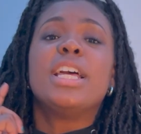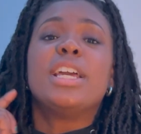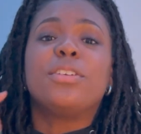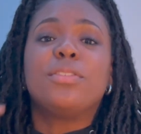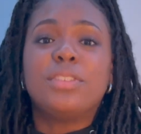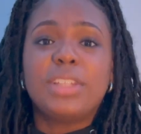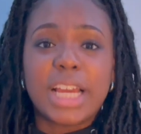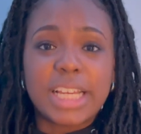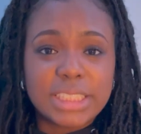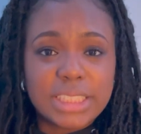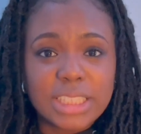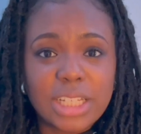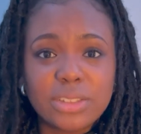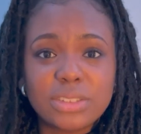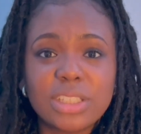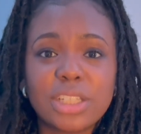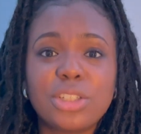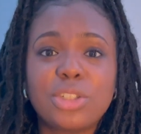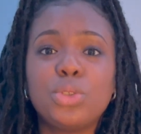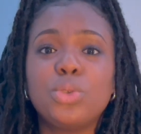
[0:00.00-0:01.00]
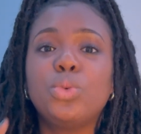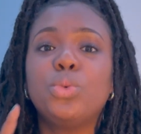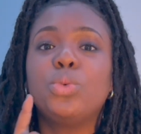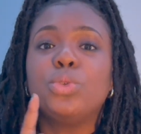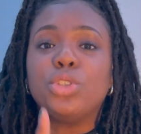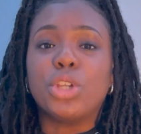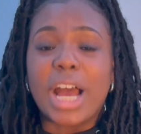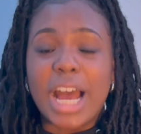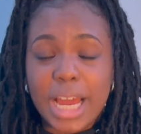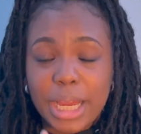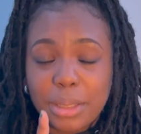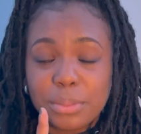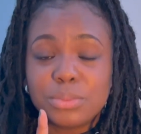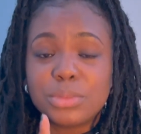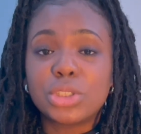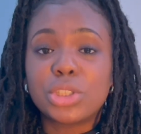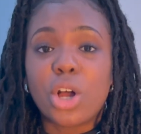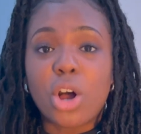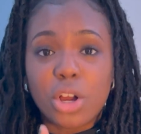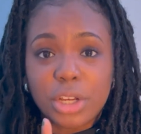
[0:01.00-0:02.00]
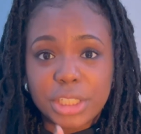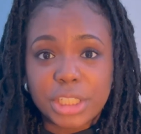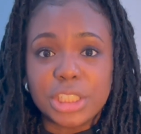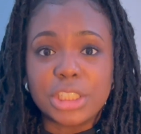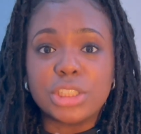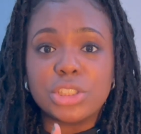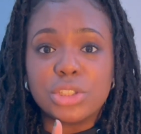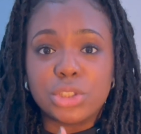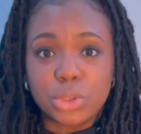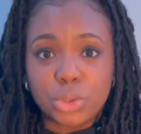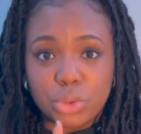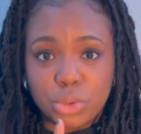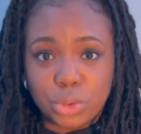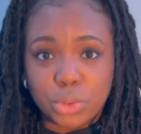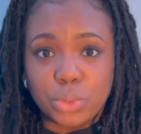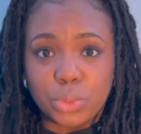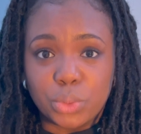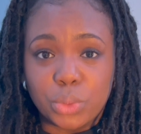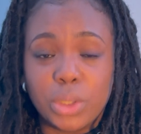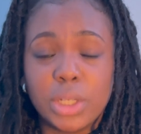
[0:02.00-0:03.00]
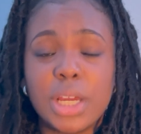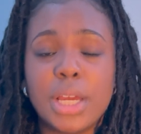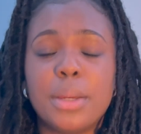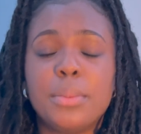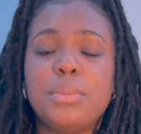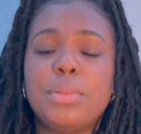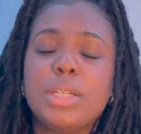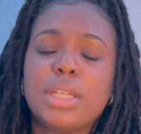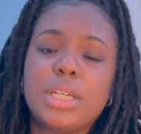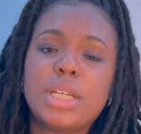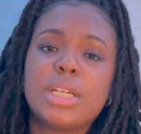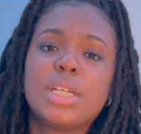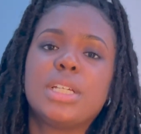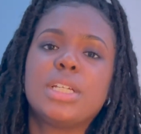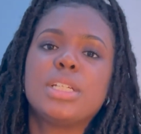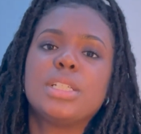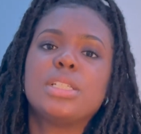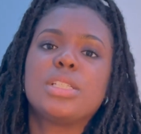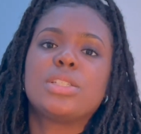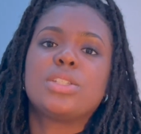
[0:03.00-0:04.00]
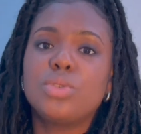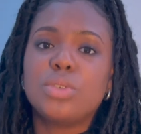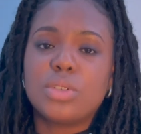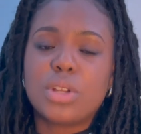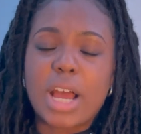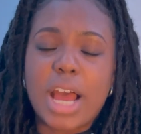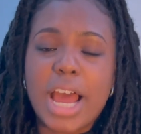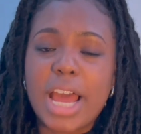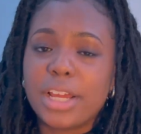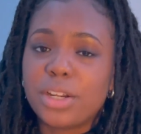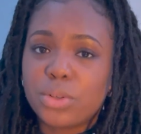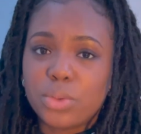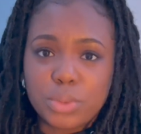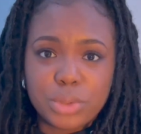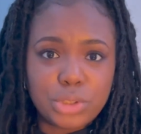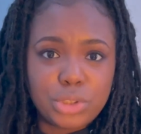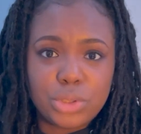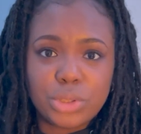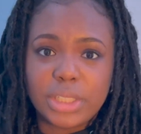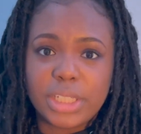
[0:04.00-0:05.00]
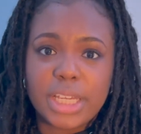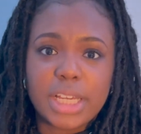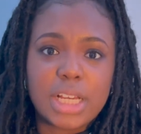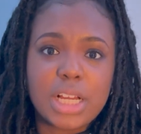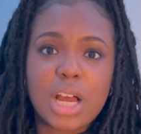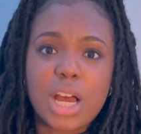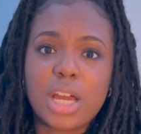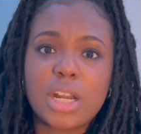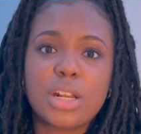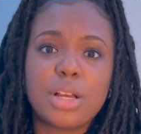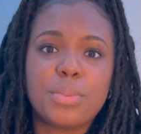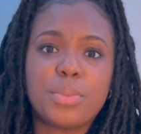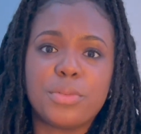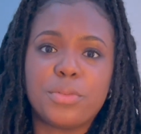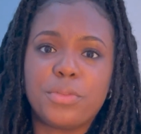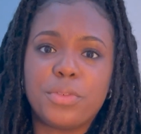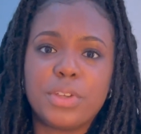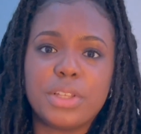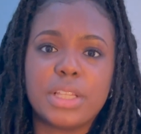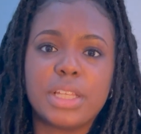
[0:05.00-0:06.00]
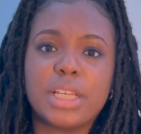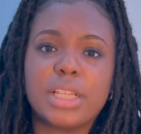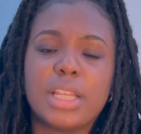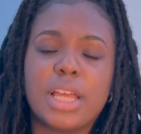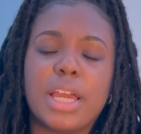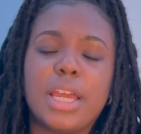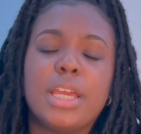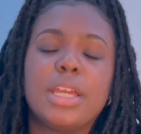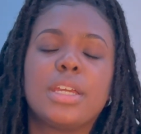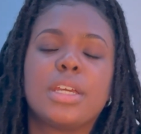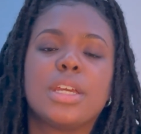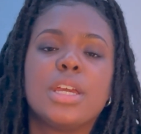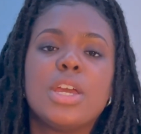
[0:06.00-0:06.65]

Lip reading: If that sounds like you, I'm talking to you, because I don't want you to get caught up in feeling like